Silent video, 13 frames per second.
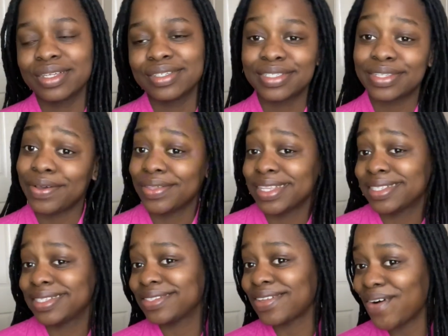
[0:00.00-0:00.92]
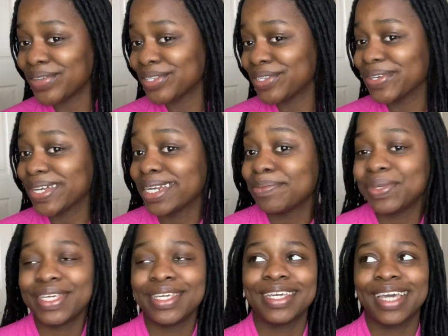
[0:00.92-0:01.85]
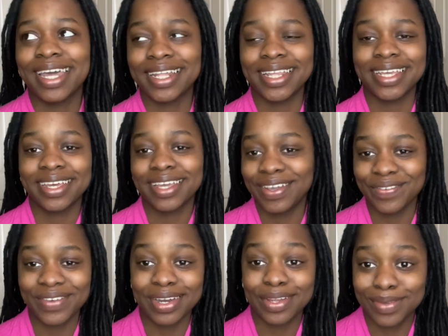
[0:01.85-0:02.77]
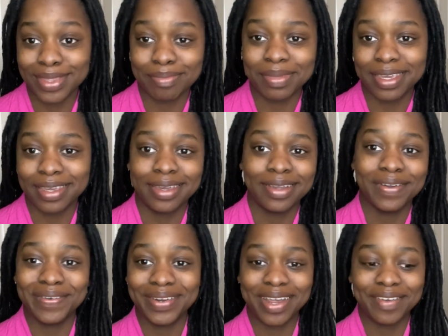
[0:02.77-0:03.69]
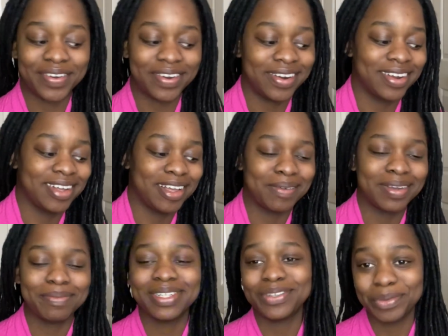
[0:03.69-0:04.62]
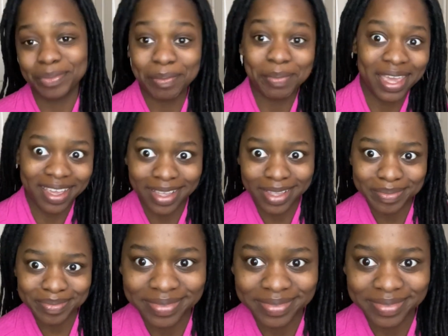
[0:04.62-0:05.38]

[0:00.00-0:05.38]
So this is also gonna be kind of like a get ready with me or whatever. I'm gonna be doing my makeup.